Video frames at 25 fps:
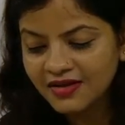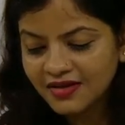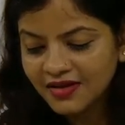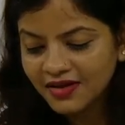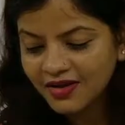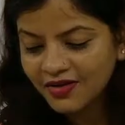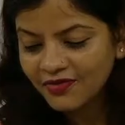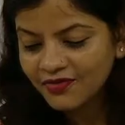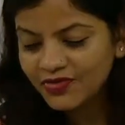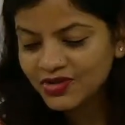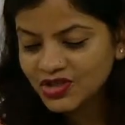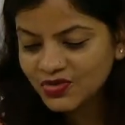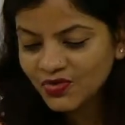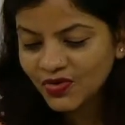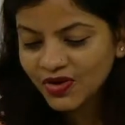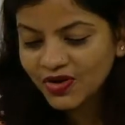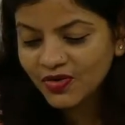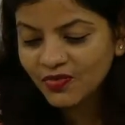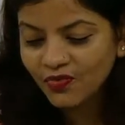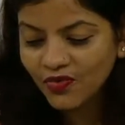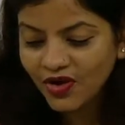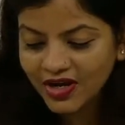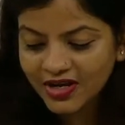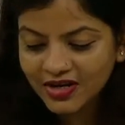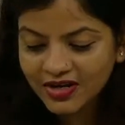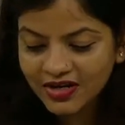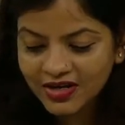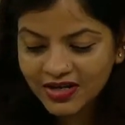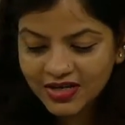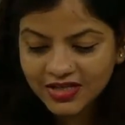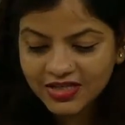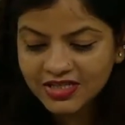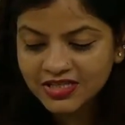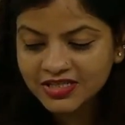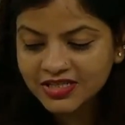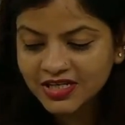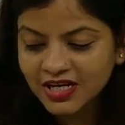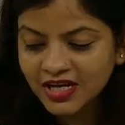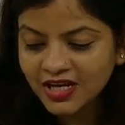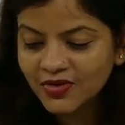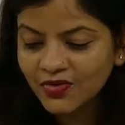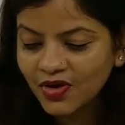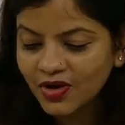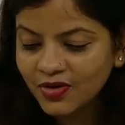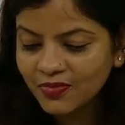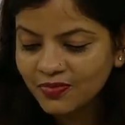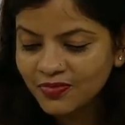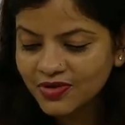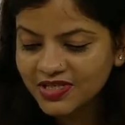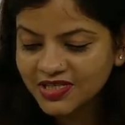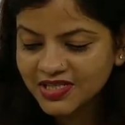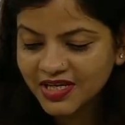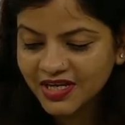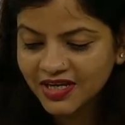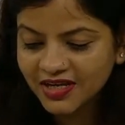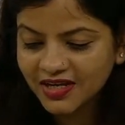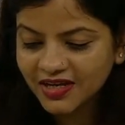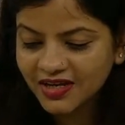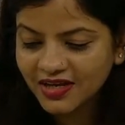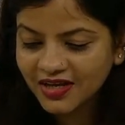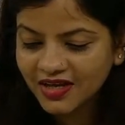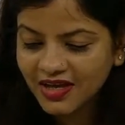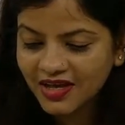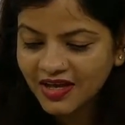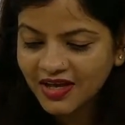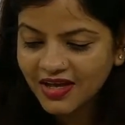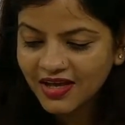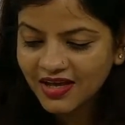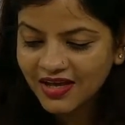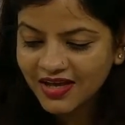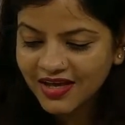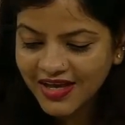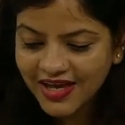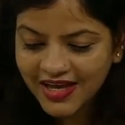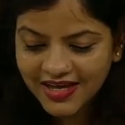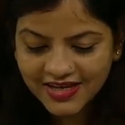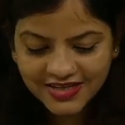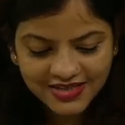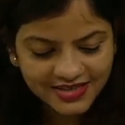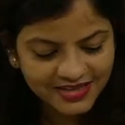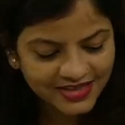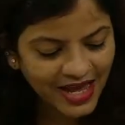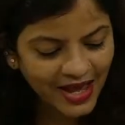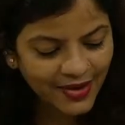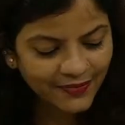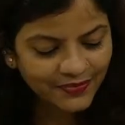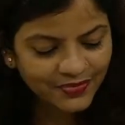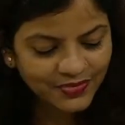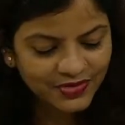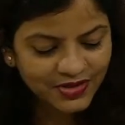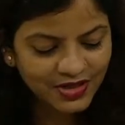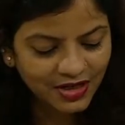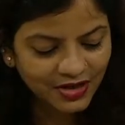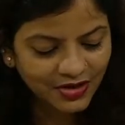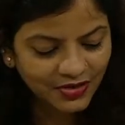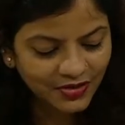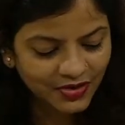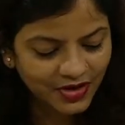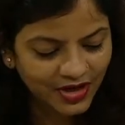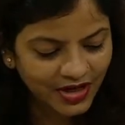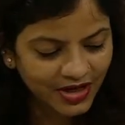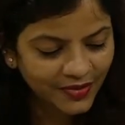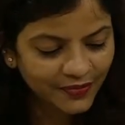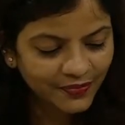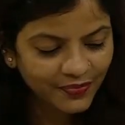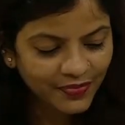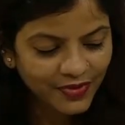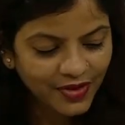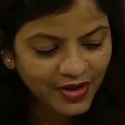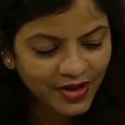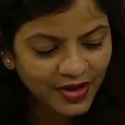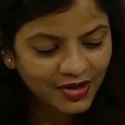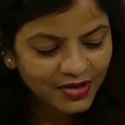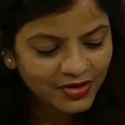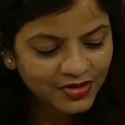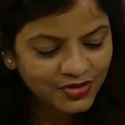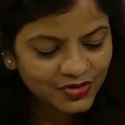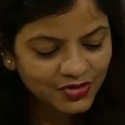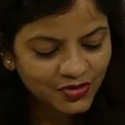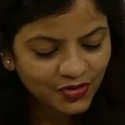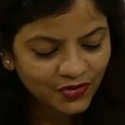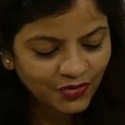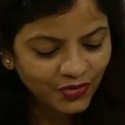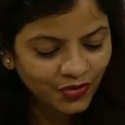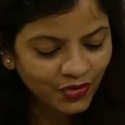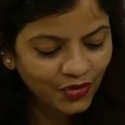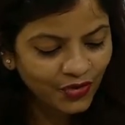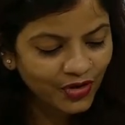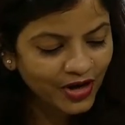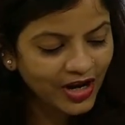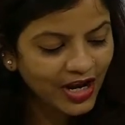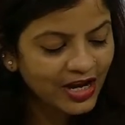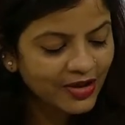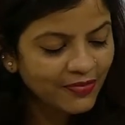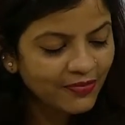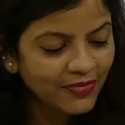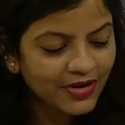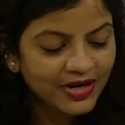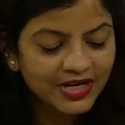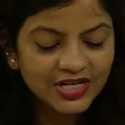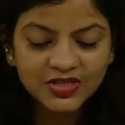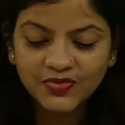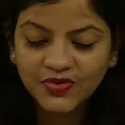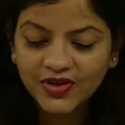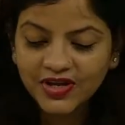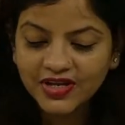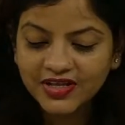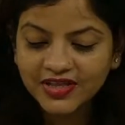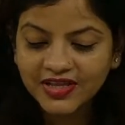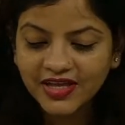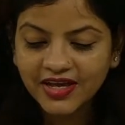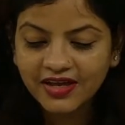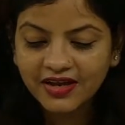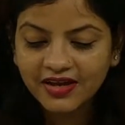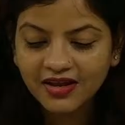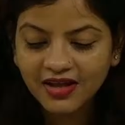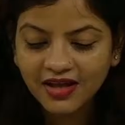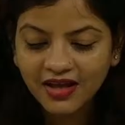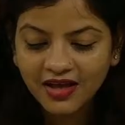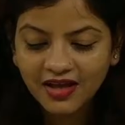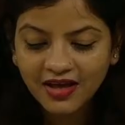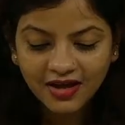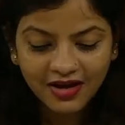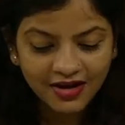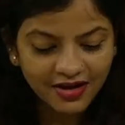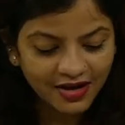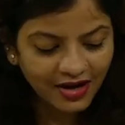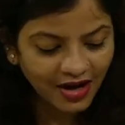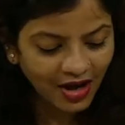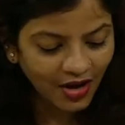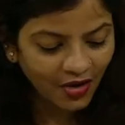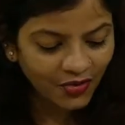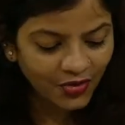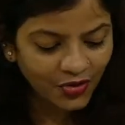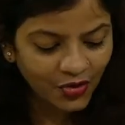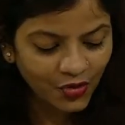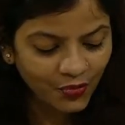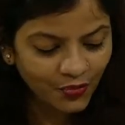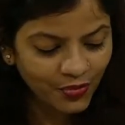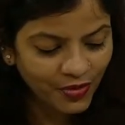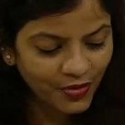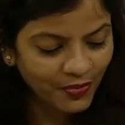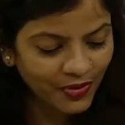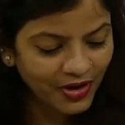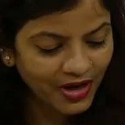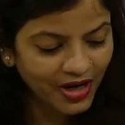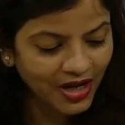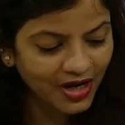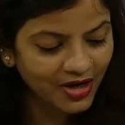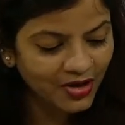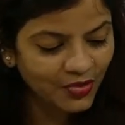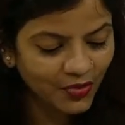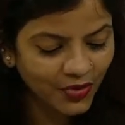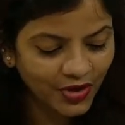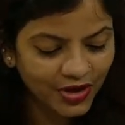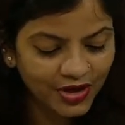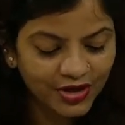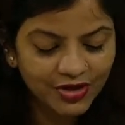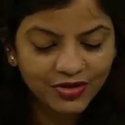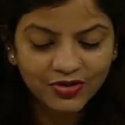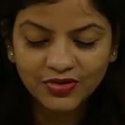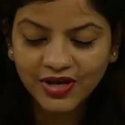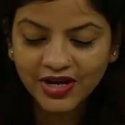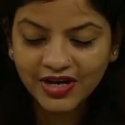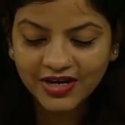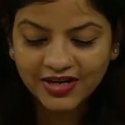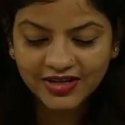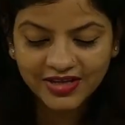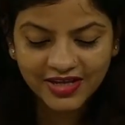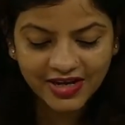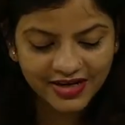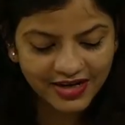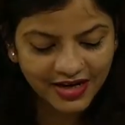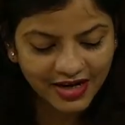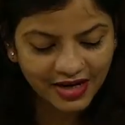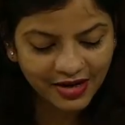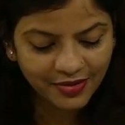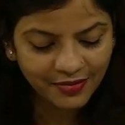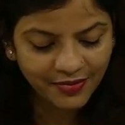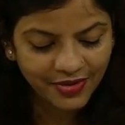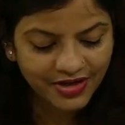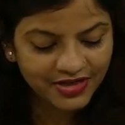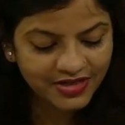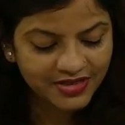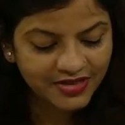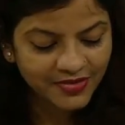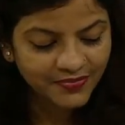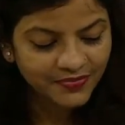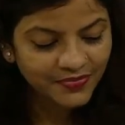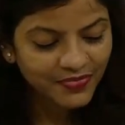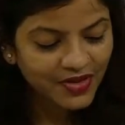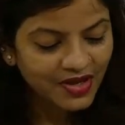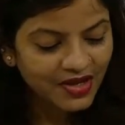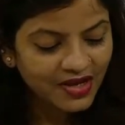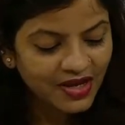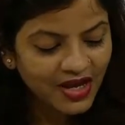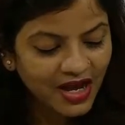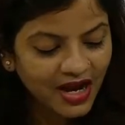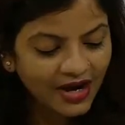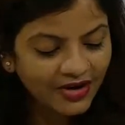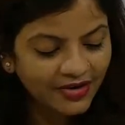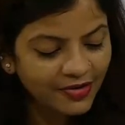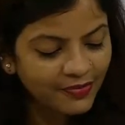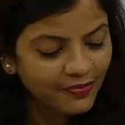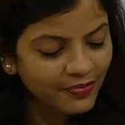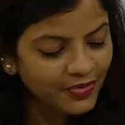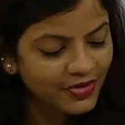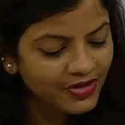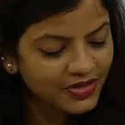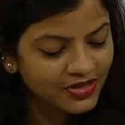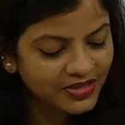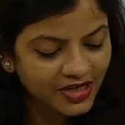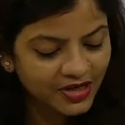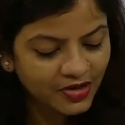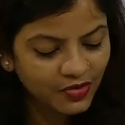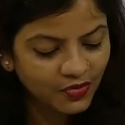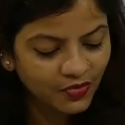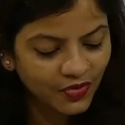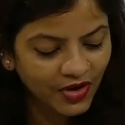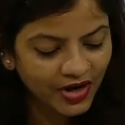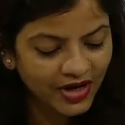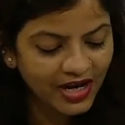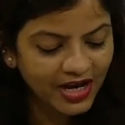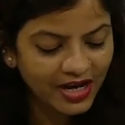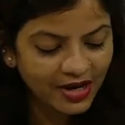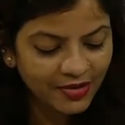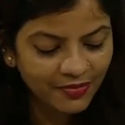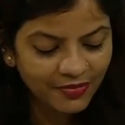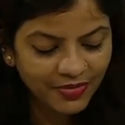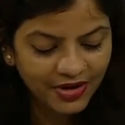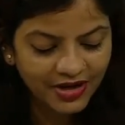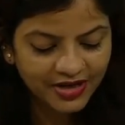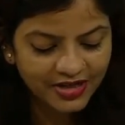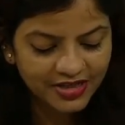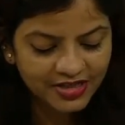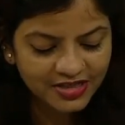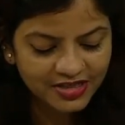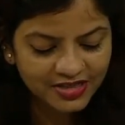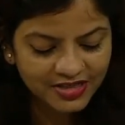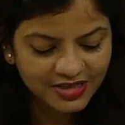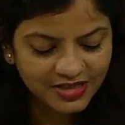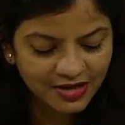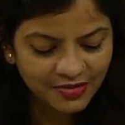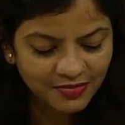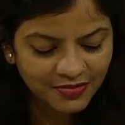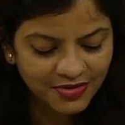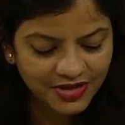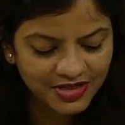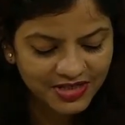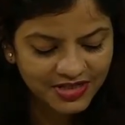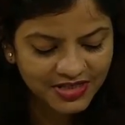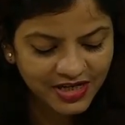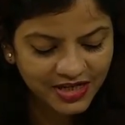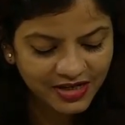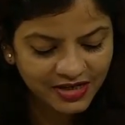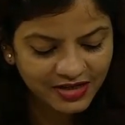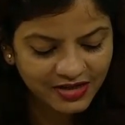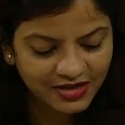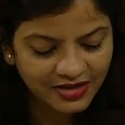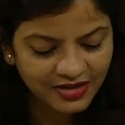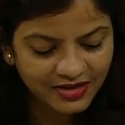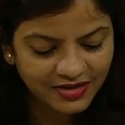Which one? One is still you are missing. Yes, absolutely. So four elements were there. Now you people are going to get that elements. 100%. One element is still missing.